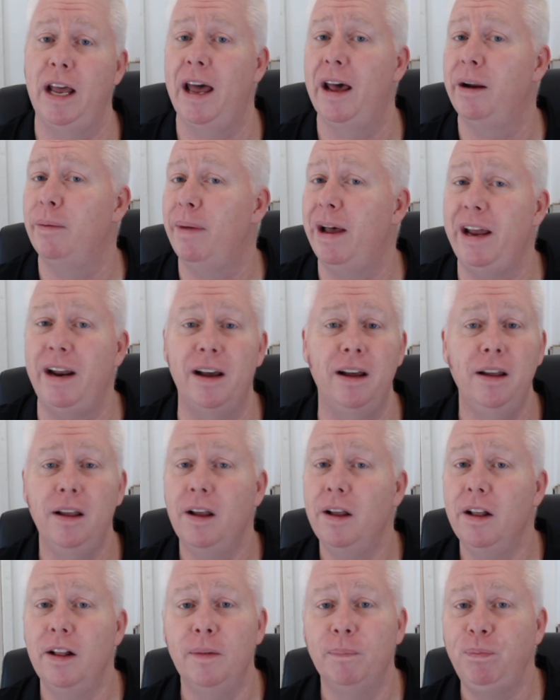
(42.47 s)
Animator,
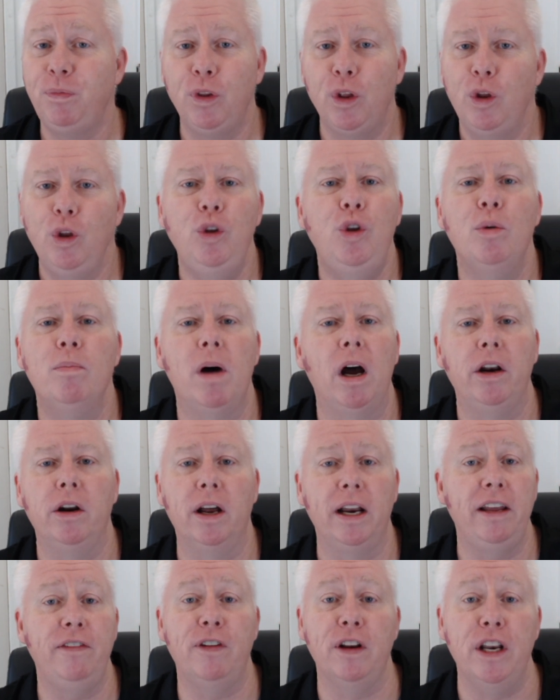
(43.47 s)
you might
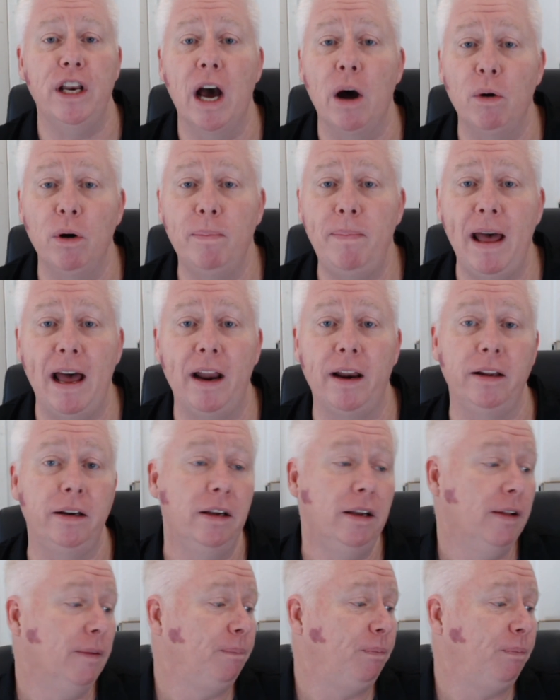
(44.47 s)
not even know about it.